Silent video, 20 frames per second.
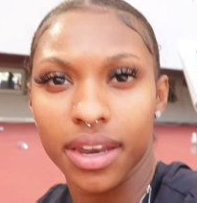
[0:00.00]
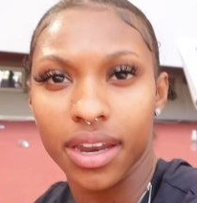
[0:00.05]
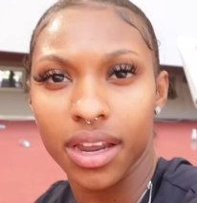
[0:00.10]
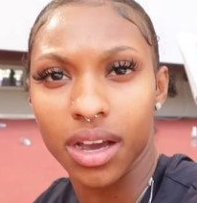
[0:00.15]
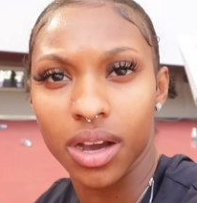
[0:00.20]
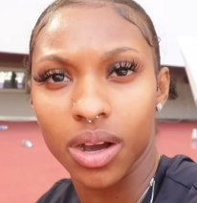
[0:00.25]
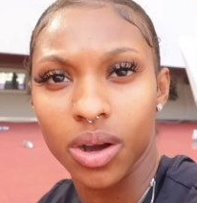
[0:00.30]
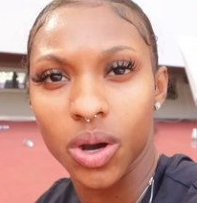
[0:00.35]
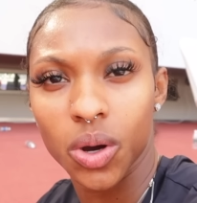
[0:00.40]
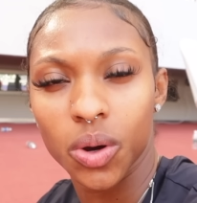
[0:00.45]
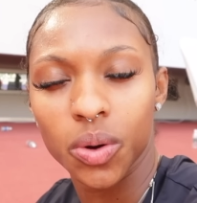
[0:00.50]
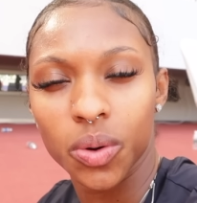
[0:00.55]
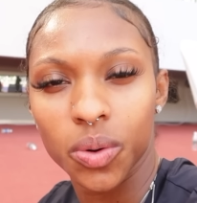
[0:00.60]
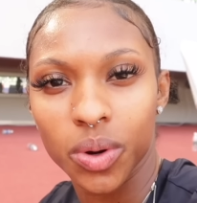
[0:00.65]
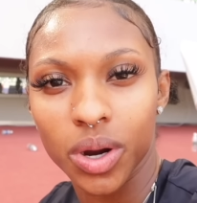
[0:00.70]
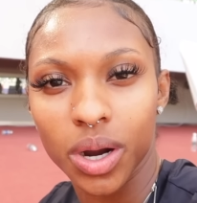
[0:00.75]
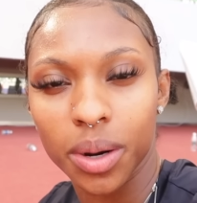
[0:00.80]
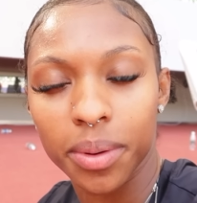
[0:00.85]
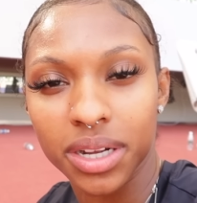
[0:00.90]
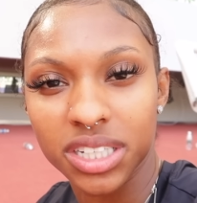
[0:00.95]
Now
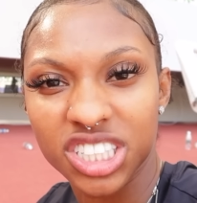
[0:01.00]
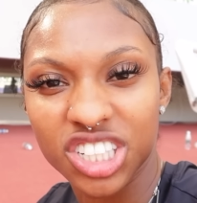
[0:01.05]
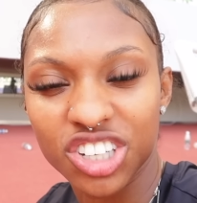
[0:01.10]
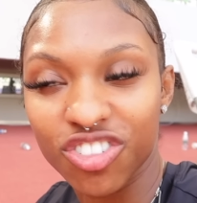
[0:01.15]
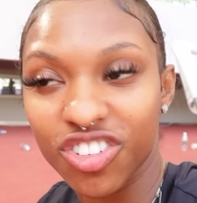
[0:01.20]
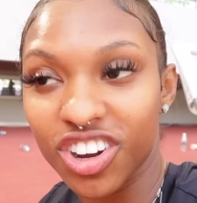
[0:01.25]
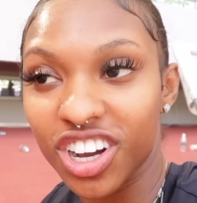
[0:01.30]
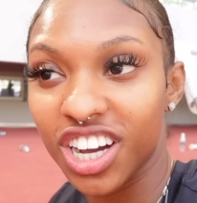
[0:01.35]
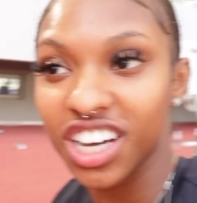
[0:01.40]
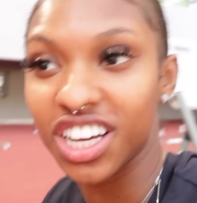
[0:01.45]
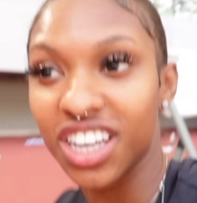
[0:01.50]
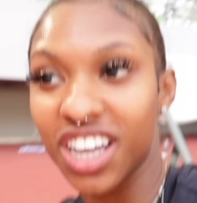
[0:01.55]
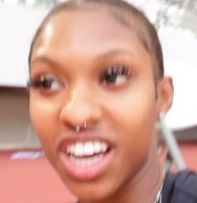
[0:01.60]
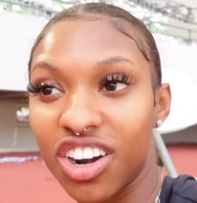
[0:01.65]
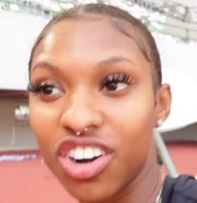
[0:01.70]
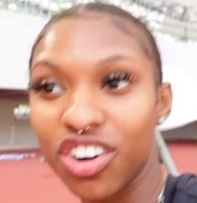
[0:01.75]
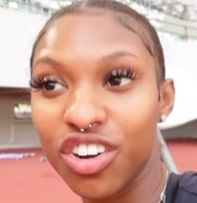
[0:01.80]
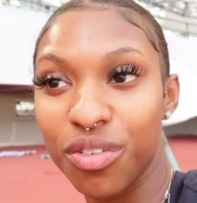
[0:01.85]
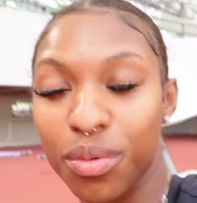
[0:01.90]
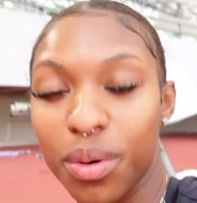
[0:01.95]
we're about to run.
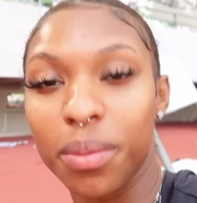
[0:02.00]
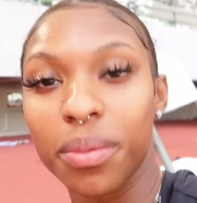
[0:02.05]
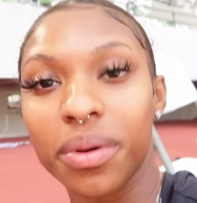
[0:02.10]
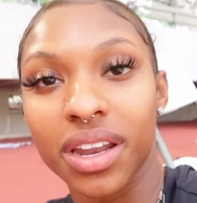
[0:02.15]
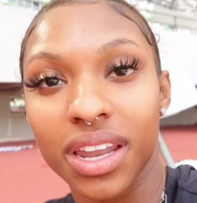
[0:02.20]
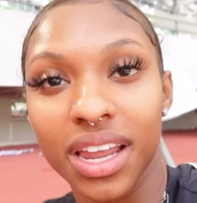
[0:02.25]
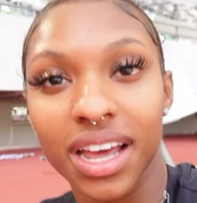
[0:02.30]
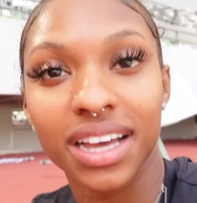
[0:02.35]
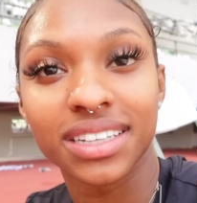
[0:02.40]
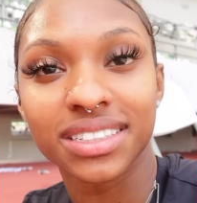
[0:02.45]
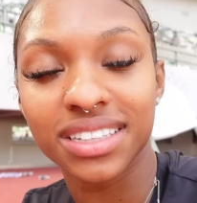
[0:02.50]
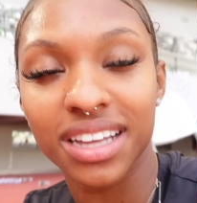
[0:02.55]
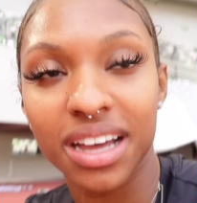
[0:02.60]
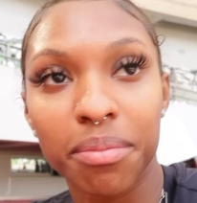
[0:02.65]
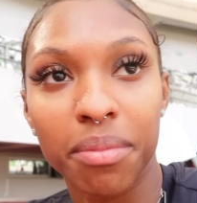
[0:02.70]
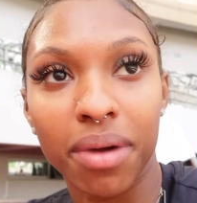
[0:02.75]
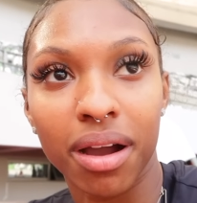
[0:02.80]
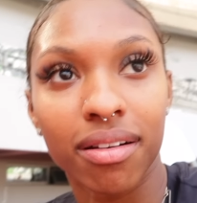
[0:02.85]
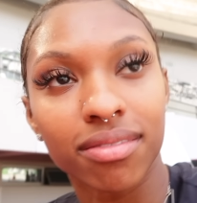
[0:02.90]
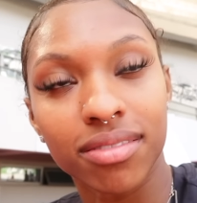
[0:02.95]
I don't remember the last
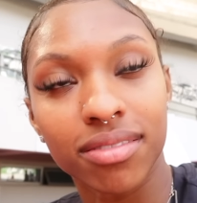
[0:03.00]
time I